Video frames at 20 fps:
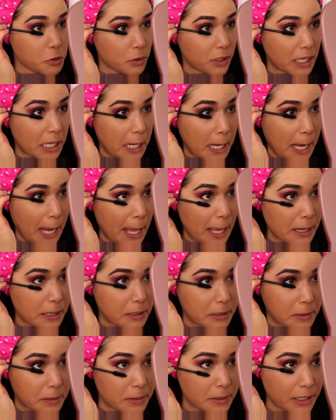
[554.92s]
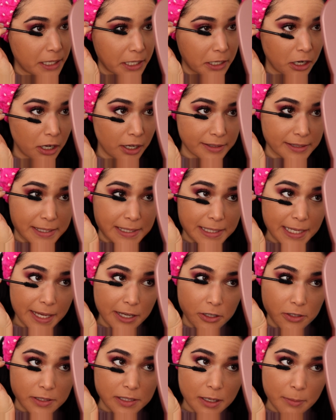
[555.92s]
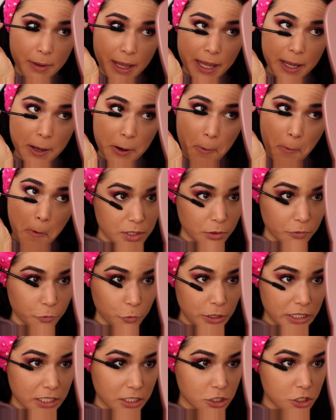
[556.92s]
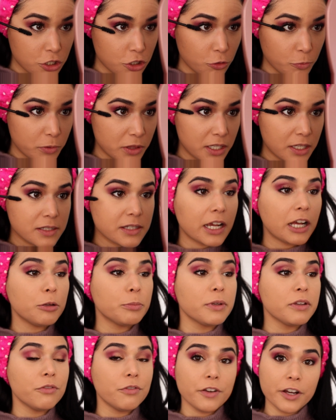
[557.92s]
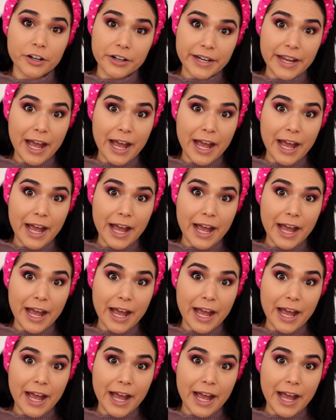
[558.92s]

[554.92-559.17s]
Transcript: you can get it on sale somehow. So if we can dupe this, I'll be very